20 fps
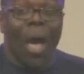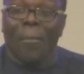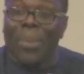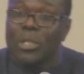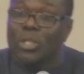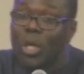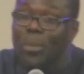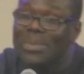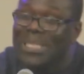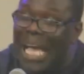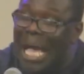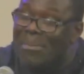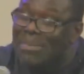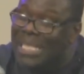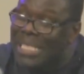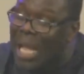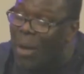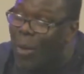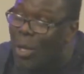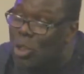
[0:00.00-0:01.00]
but
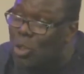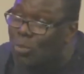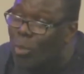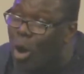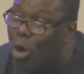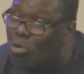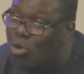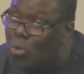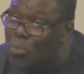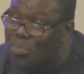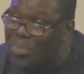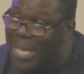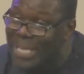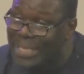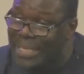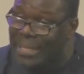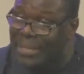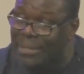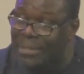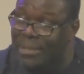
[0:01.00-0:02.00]
sometimes in our small group
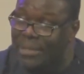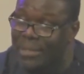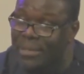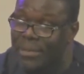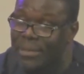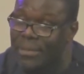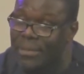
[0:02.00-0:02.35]
meetings.